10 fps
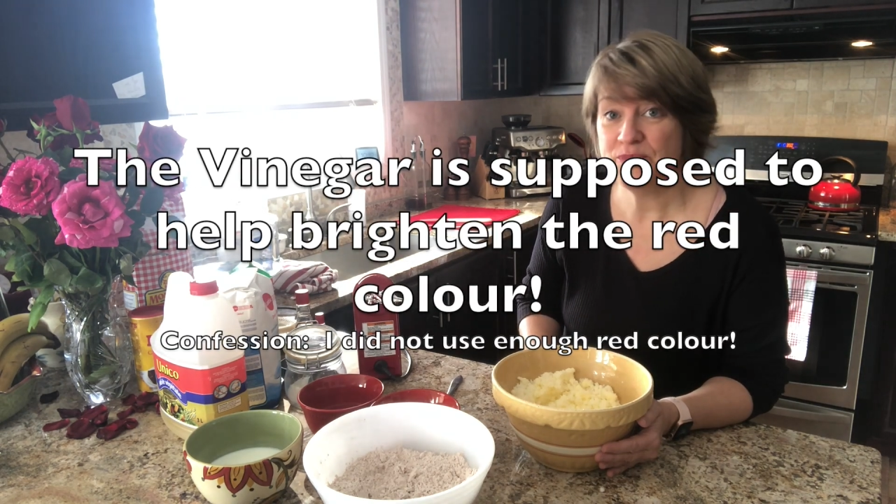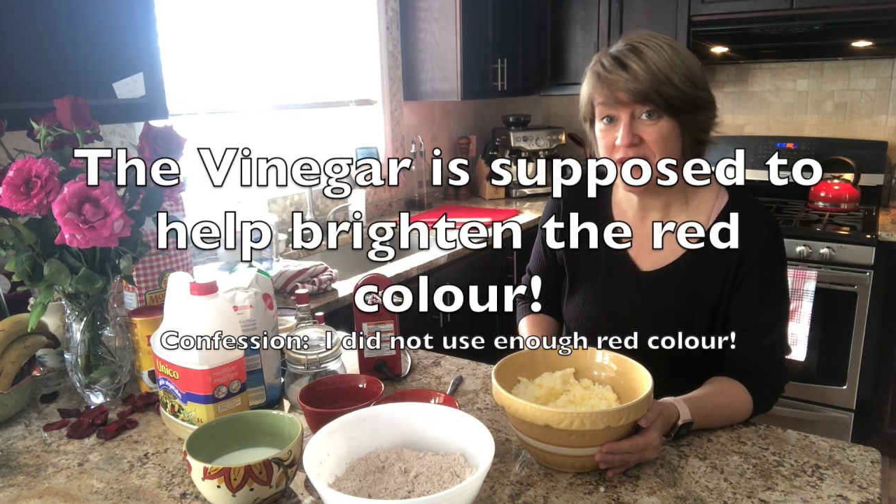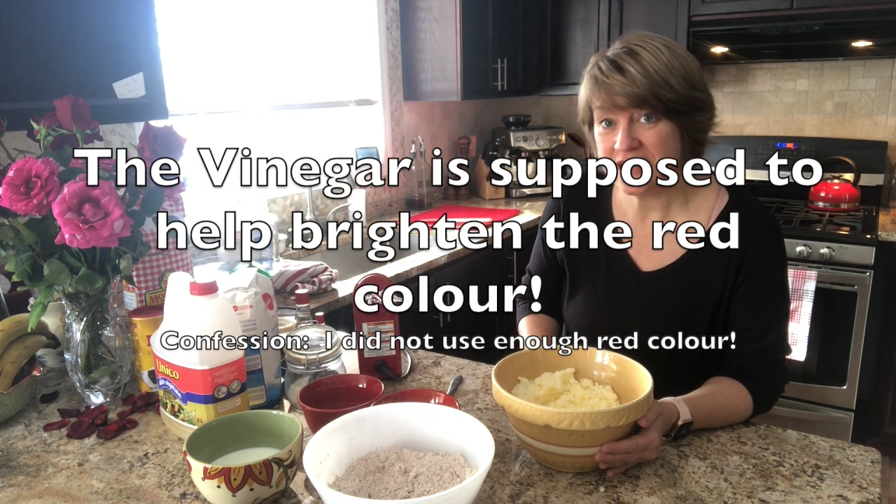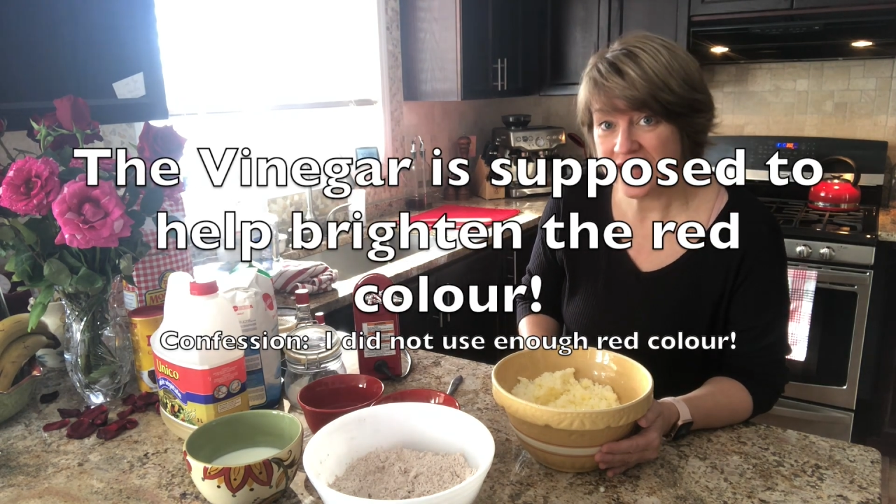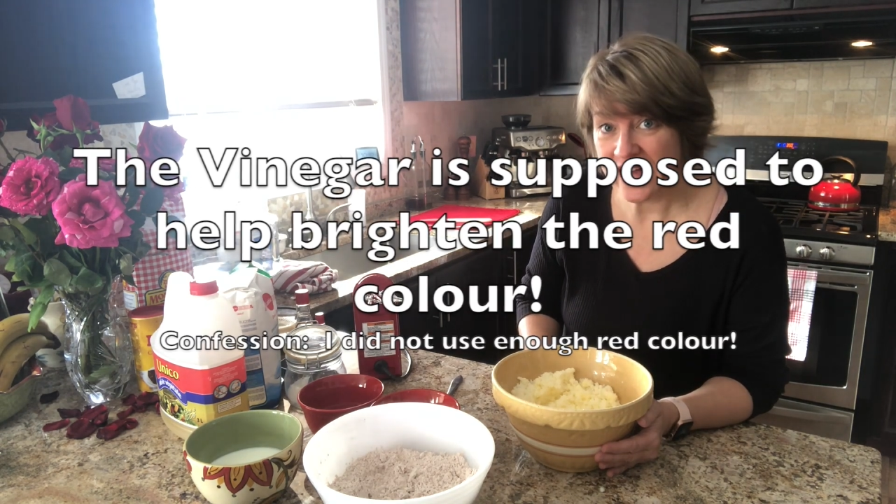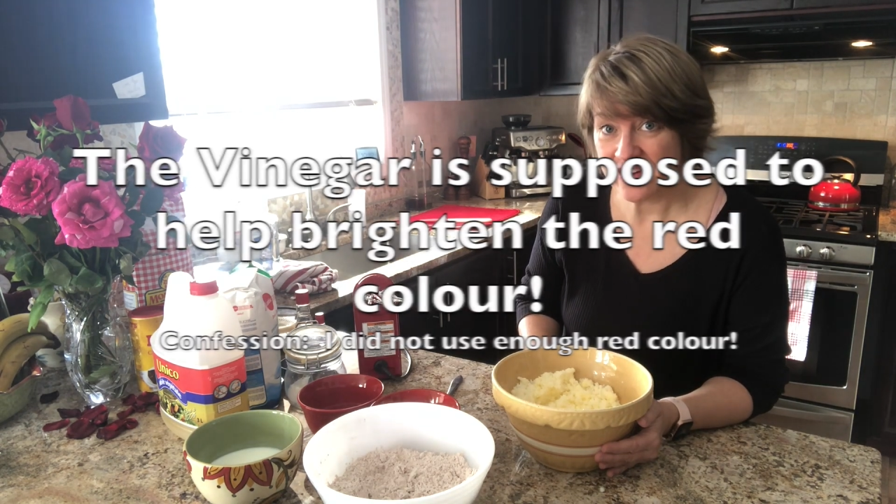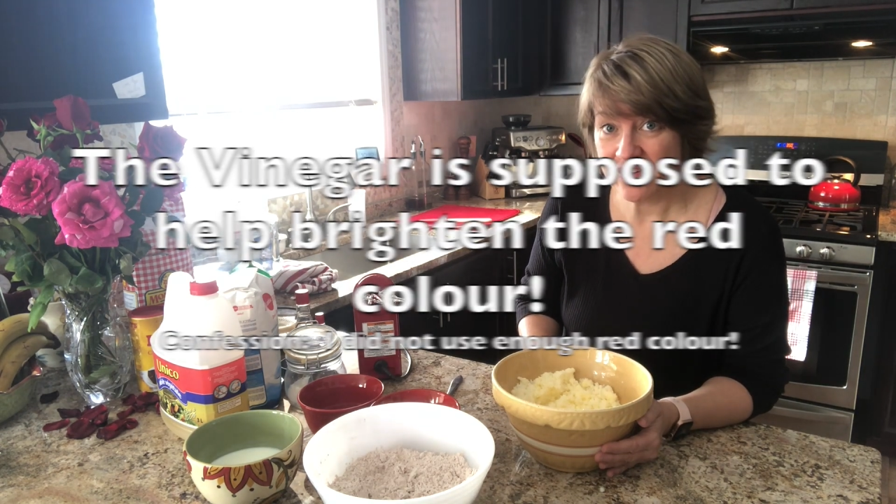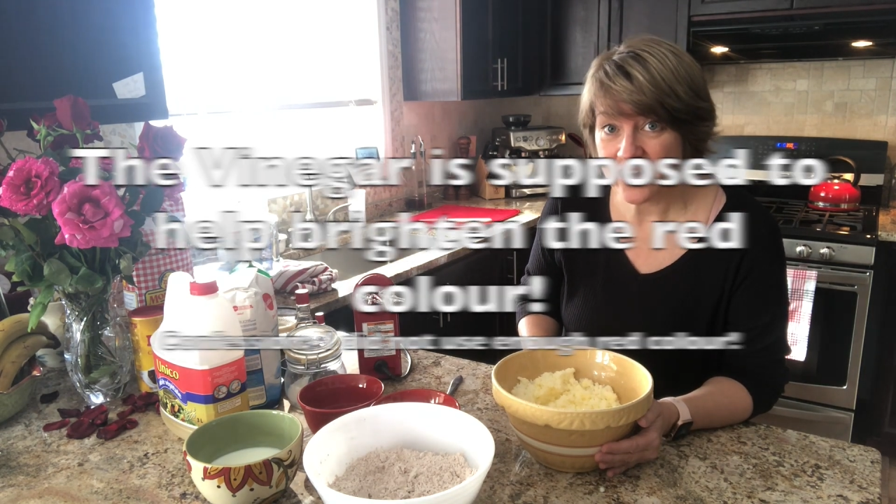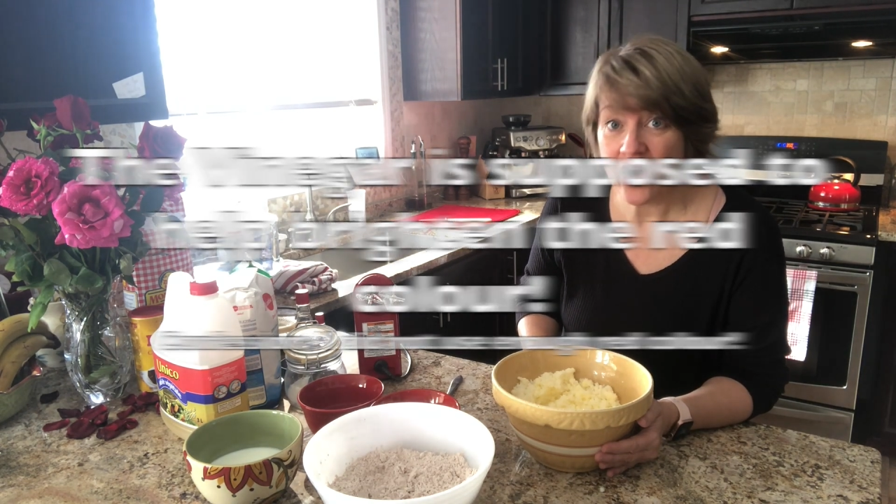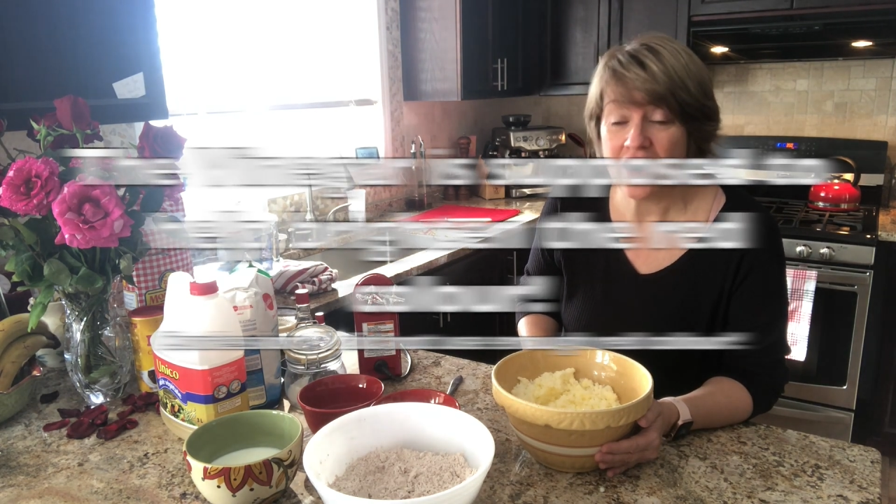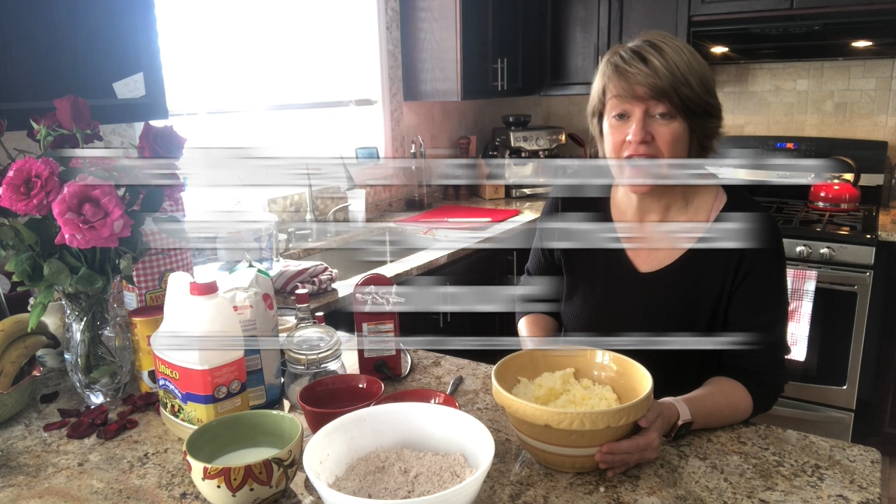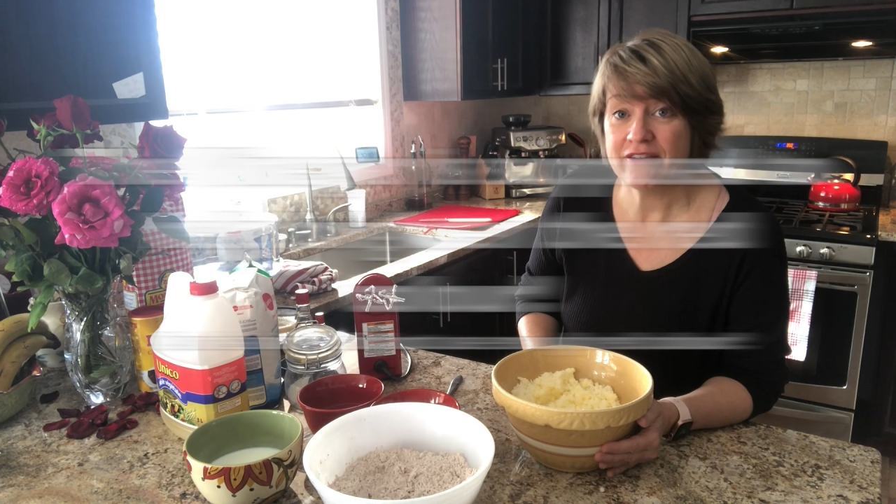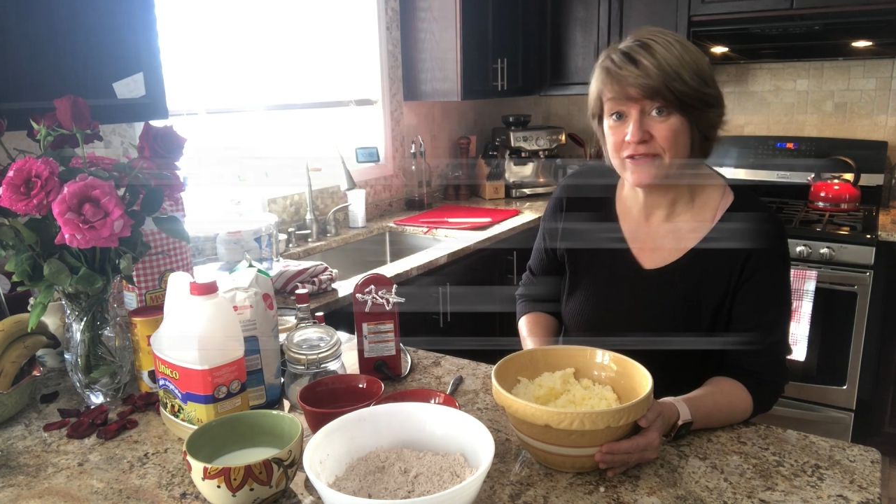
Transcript: beat that on high